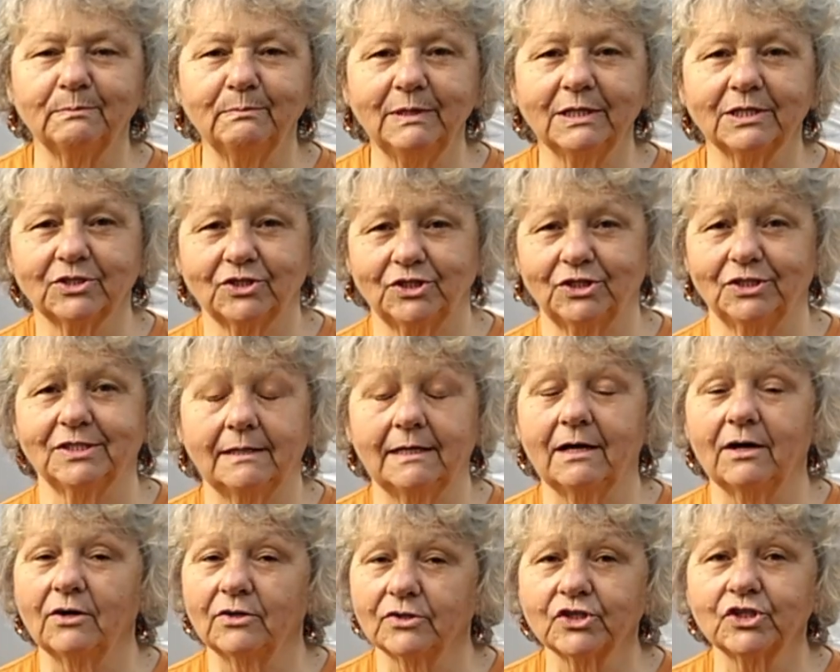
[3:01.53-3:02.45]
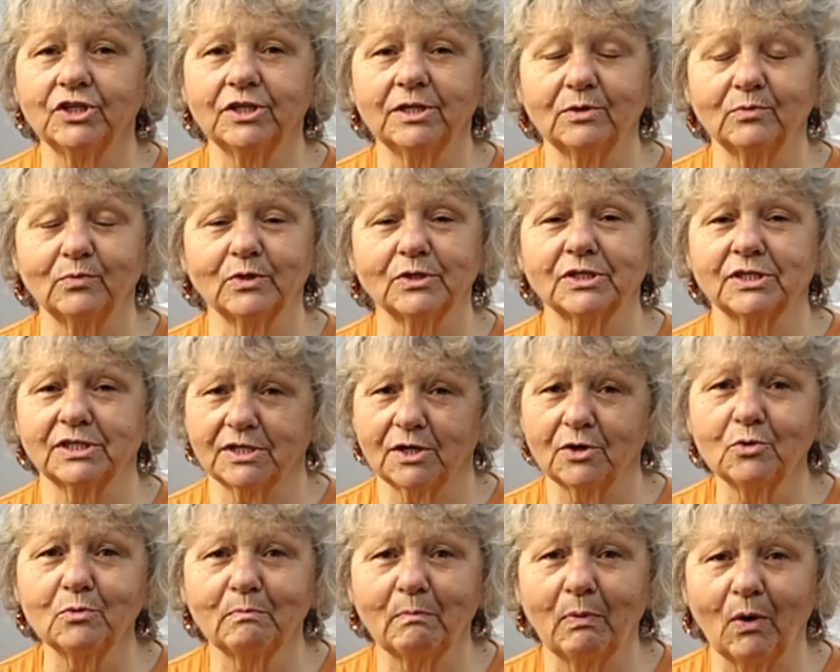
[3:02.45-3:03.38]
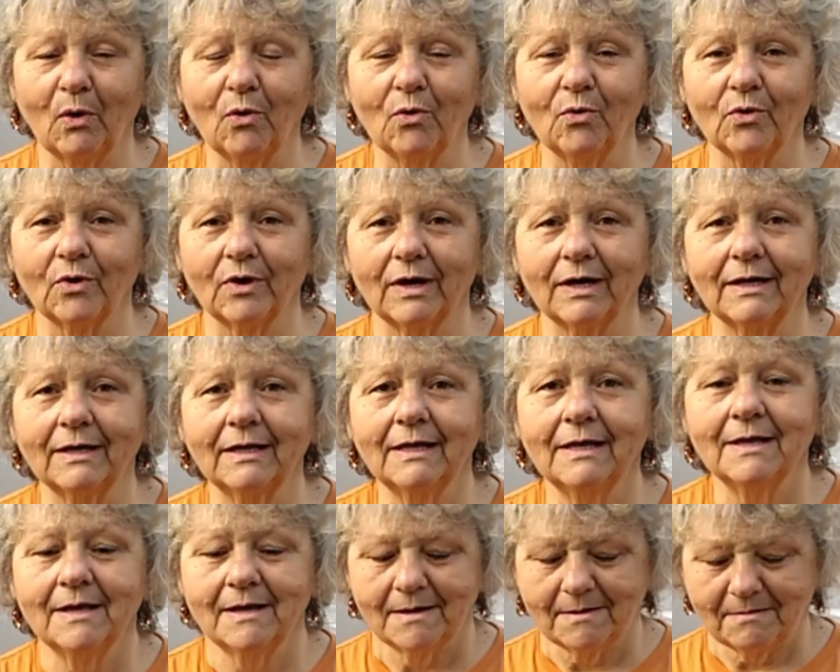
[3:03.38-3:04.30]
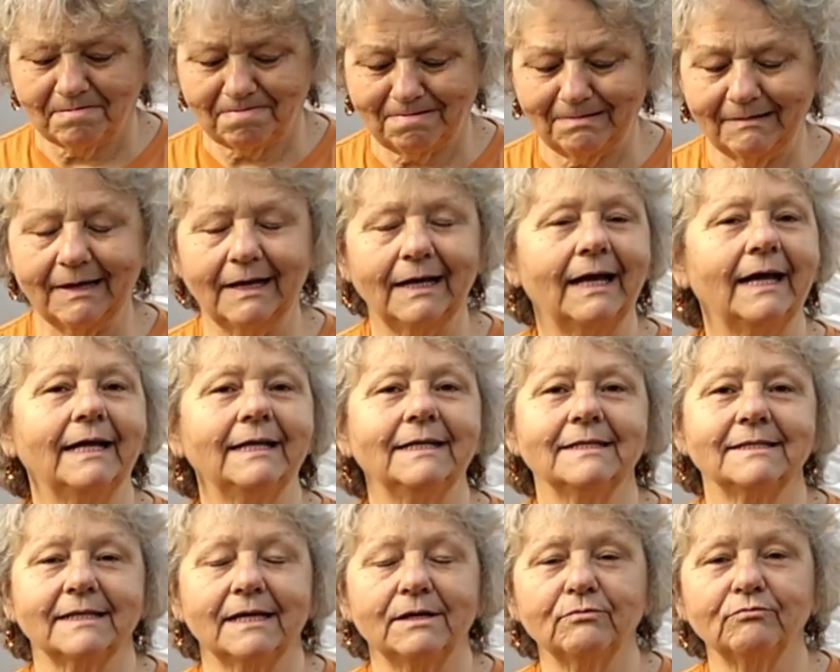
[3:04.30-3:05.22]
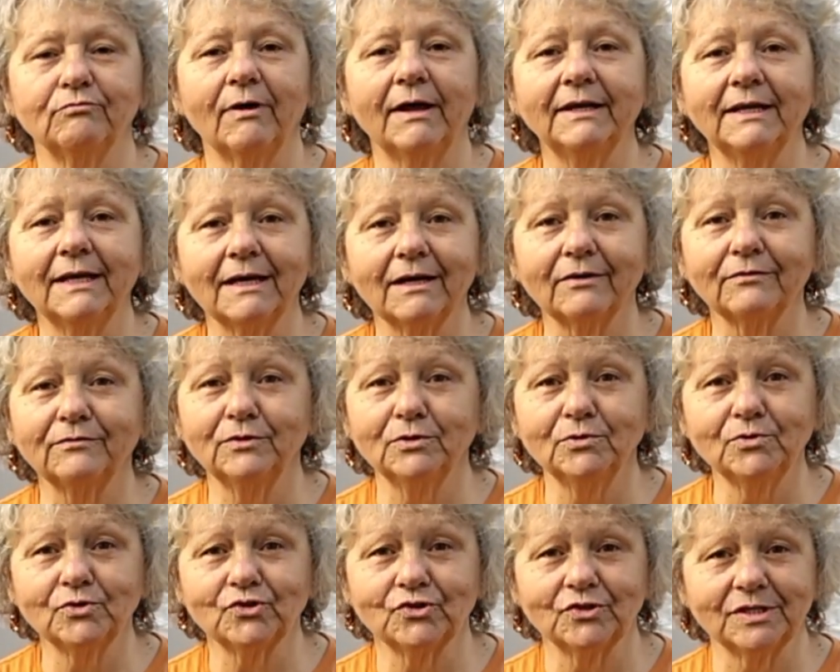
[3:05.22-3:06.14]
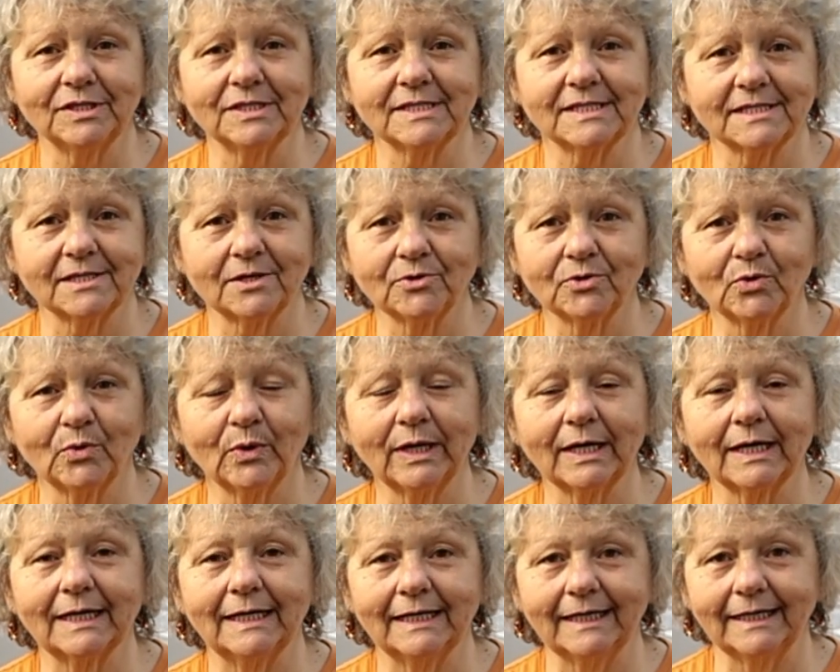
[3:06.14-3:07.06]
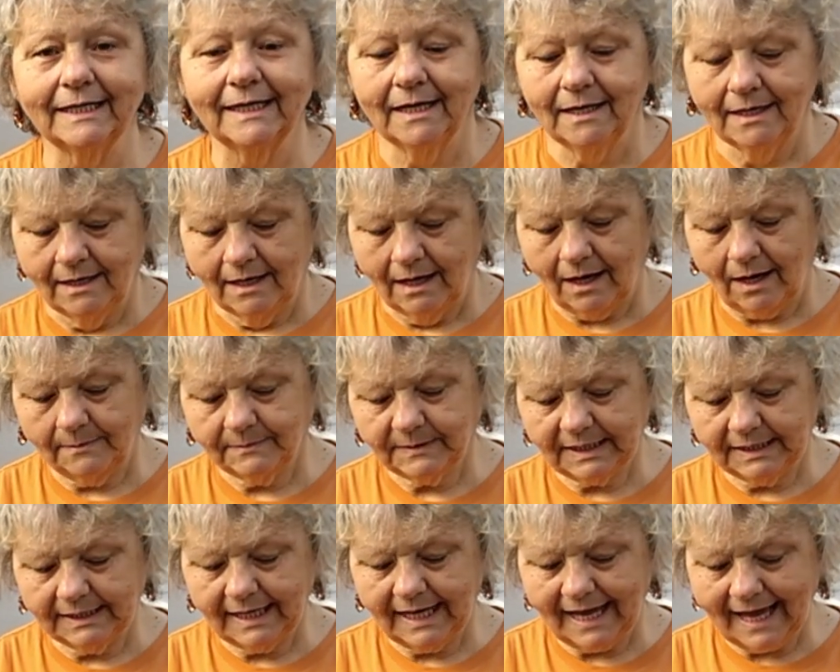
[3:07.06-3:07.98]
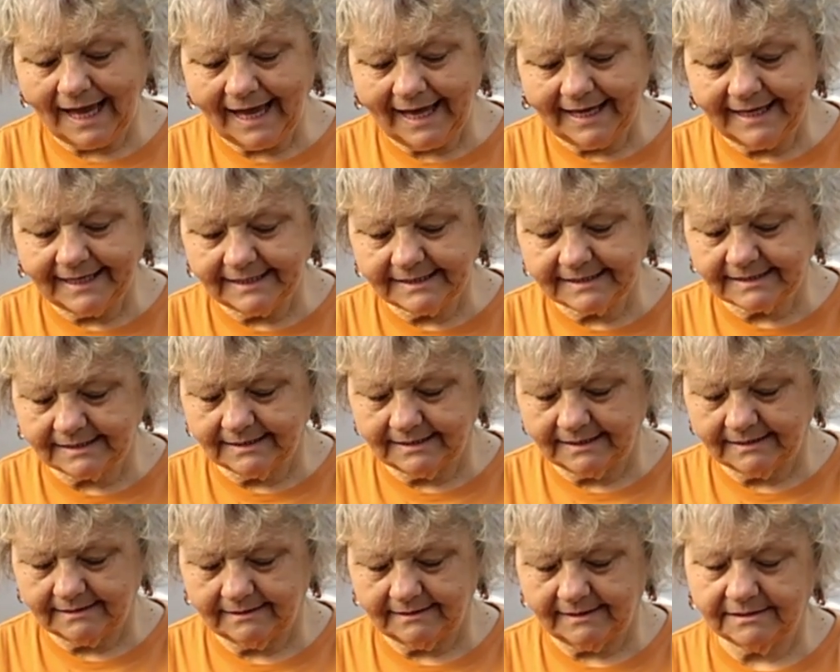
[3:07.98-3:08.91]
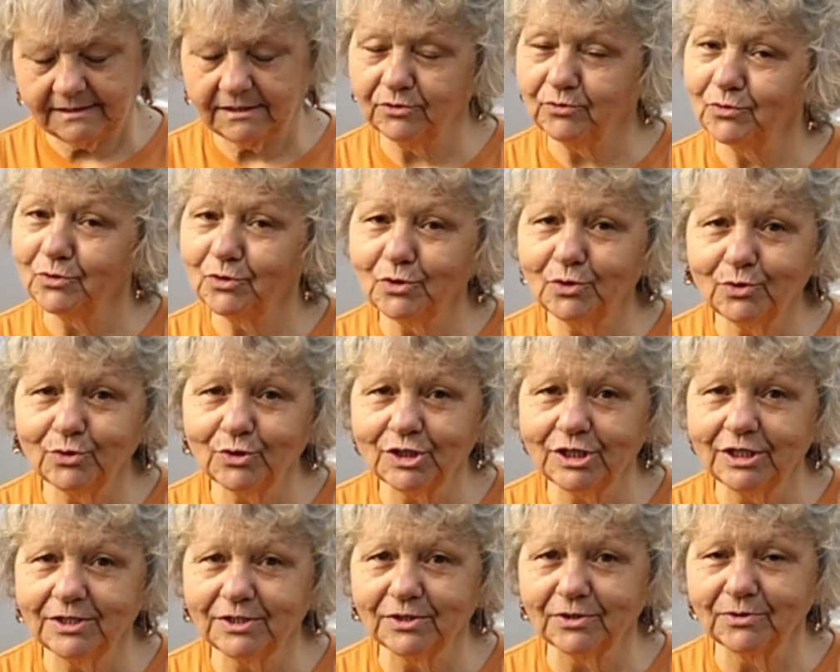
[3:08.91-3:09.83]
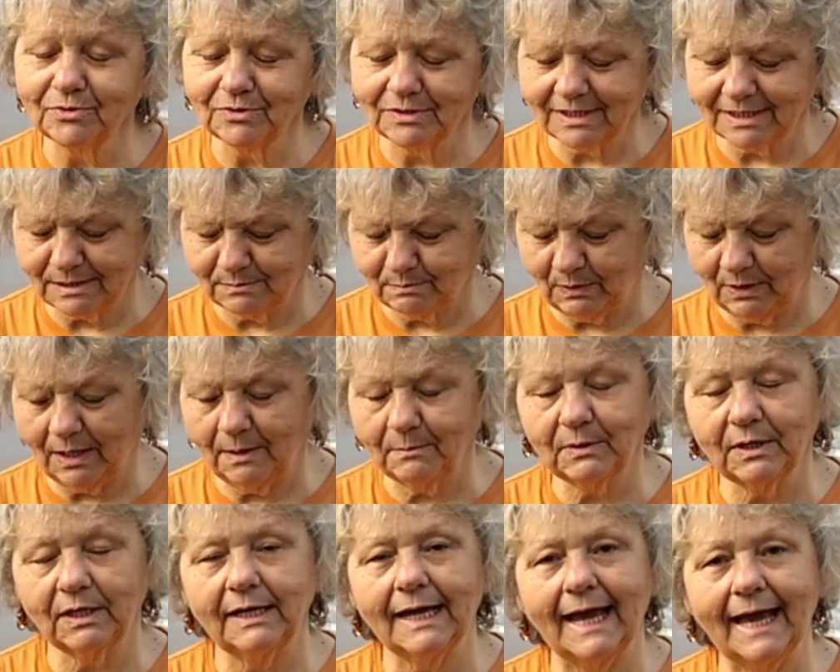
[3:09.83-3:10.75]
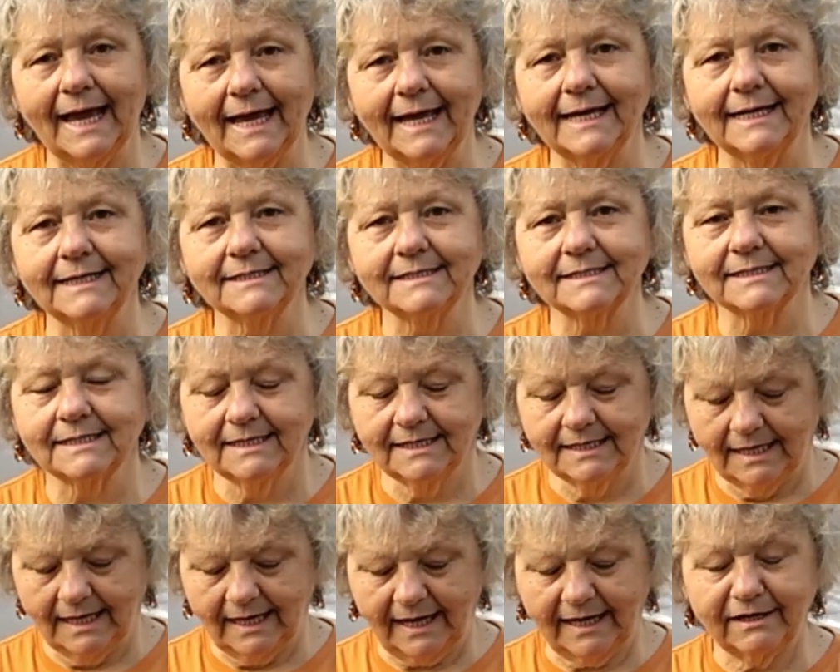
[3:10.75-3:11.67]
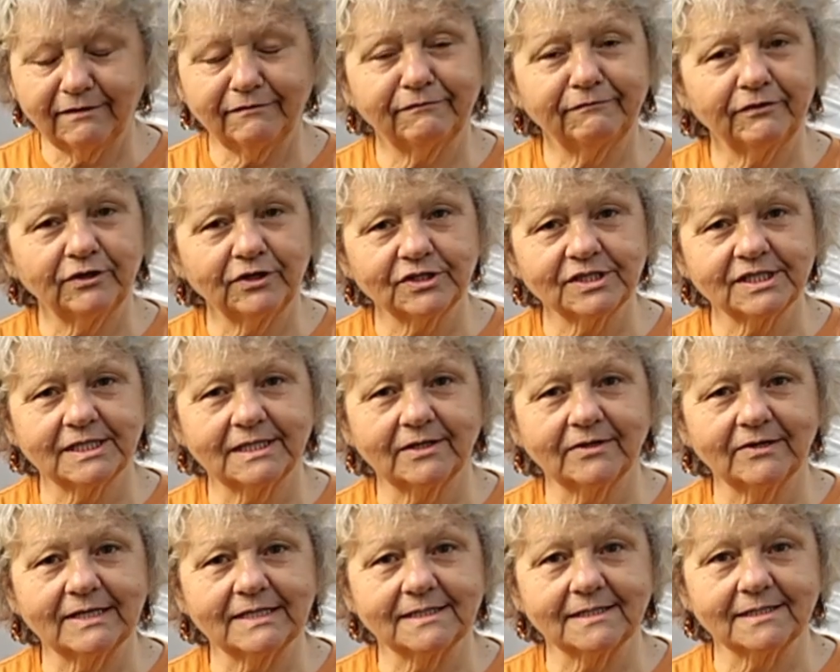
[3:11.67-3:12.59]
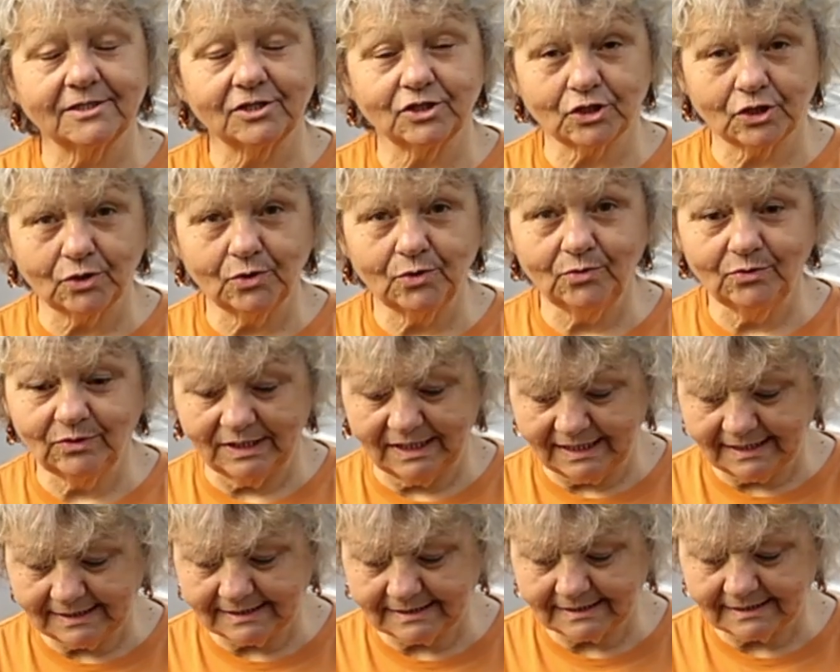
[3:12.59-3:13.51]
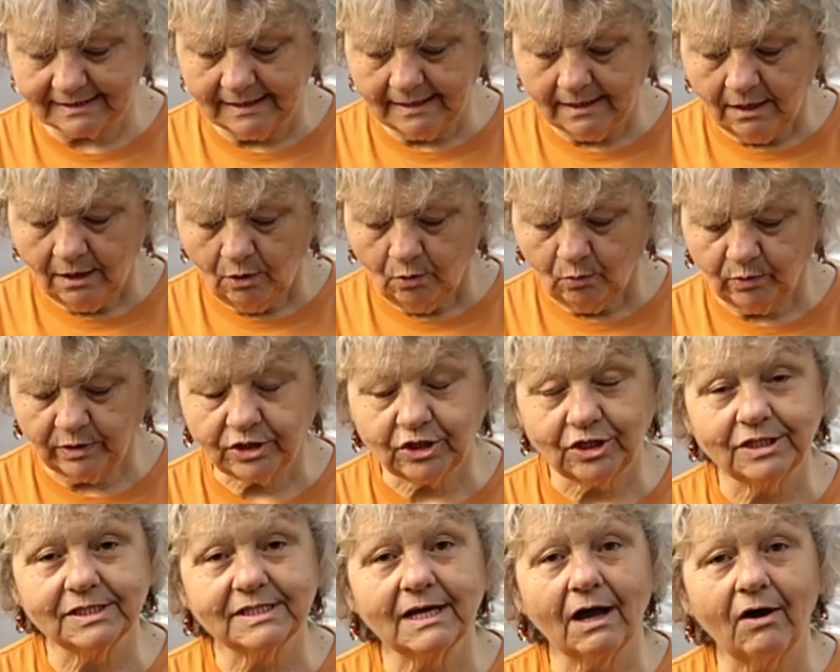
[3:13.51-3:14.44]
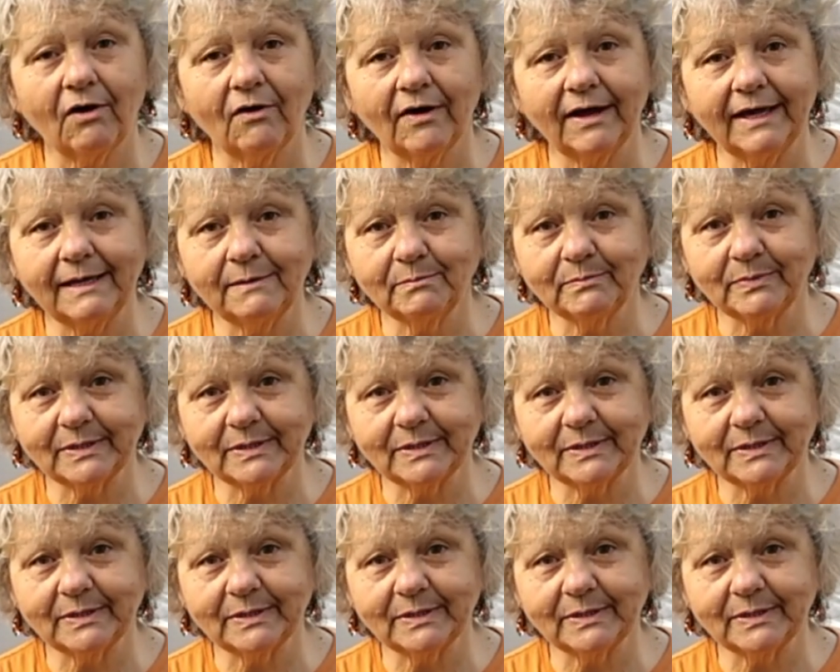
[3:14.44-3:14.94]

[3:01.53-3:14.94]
mixtures last year were so poor and they run out of nutrients so quickly, I'm going to add, I don't usually do this, but I'm going to add a fertilizer to this, which is high in